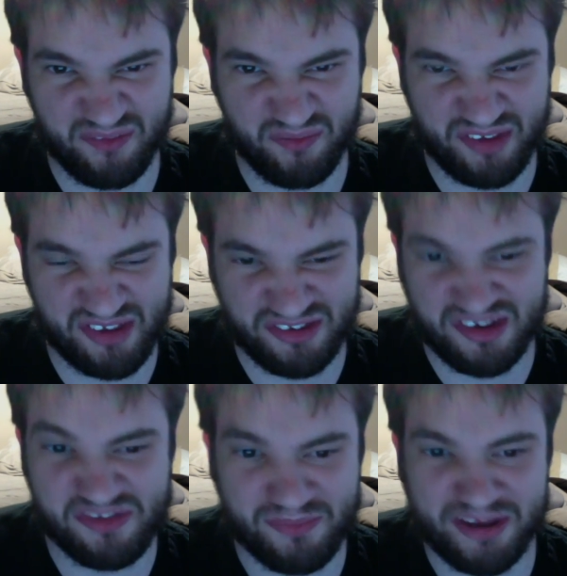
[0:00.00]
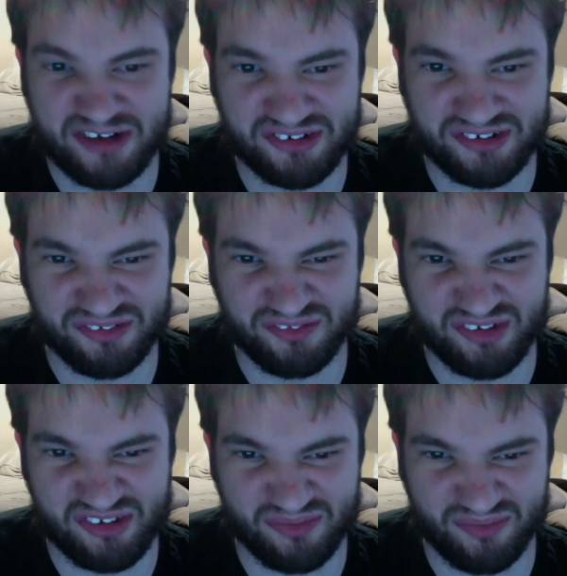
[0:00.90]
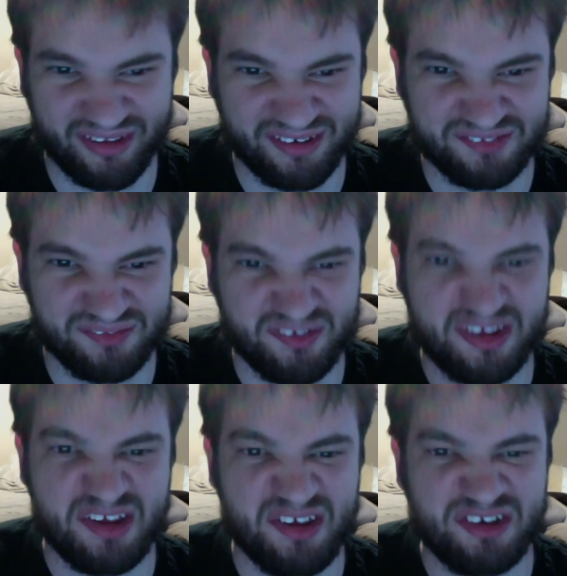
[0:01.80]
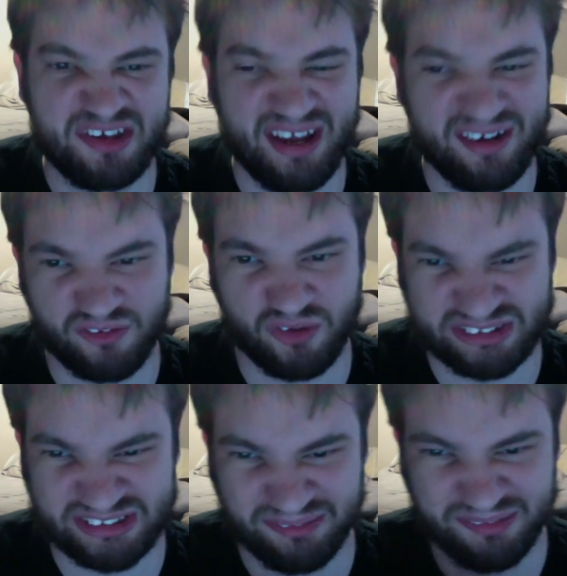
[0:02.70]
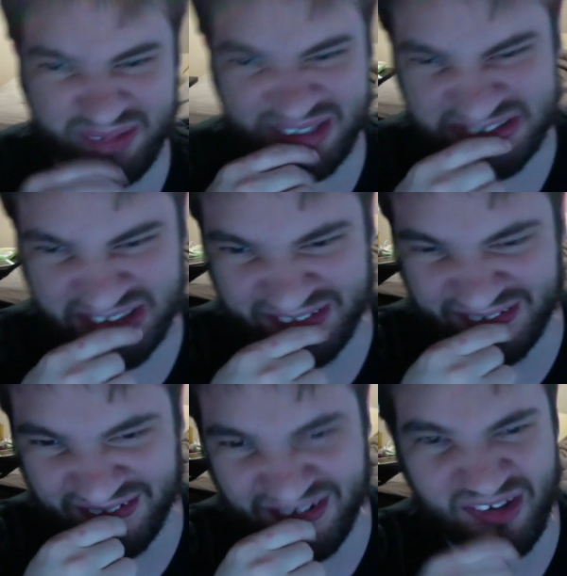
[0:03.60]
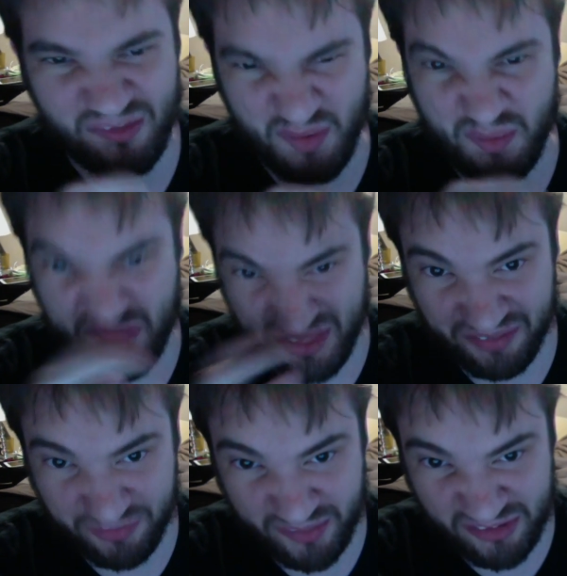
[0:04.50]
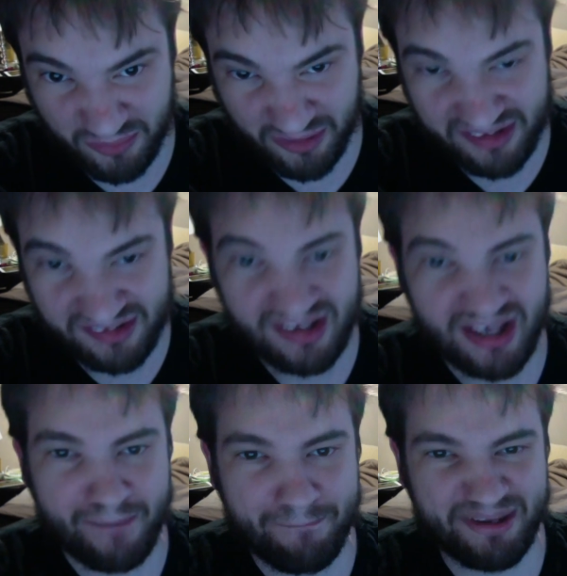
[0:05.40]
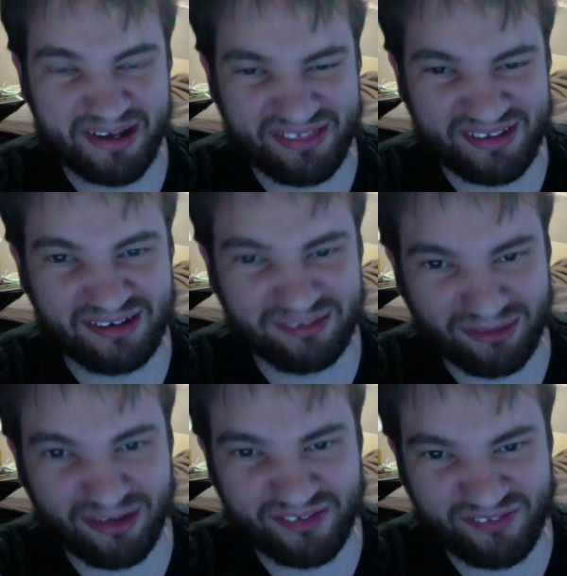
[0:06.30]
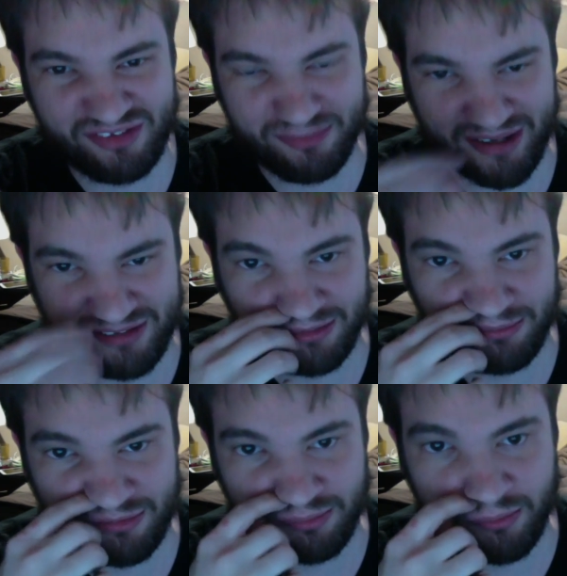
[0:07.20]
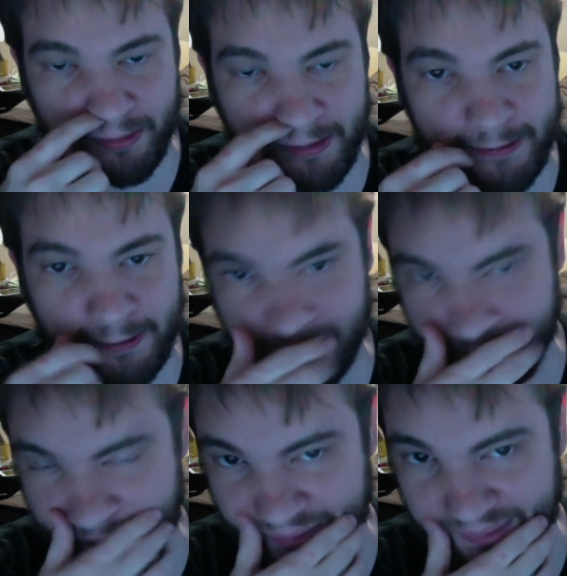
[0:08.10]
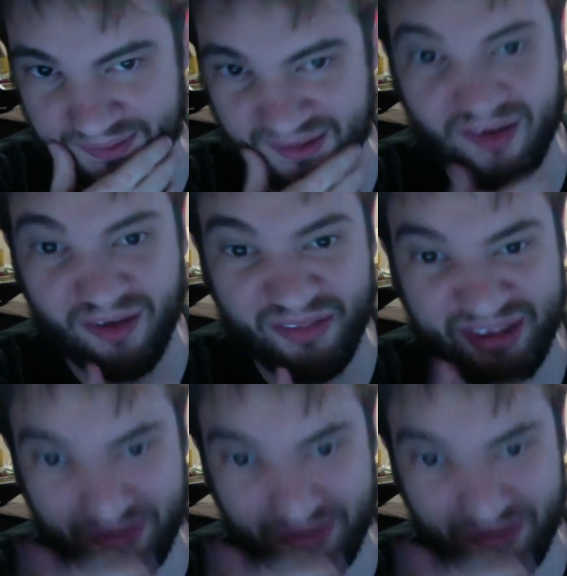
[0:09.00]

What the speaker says: his magic, he can of course summon magic, I think, without the wind sprite, but I think a lot of his magic up to this point is going to depend on that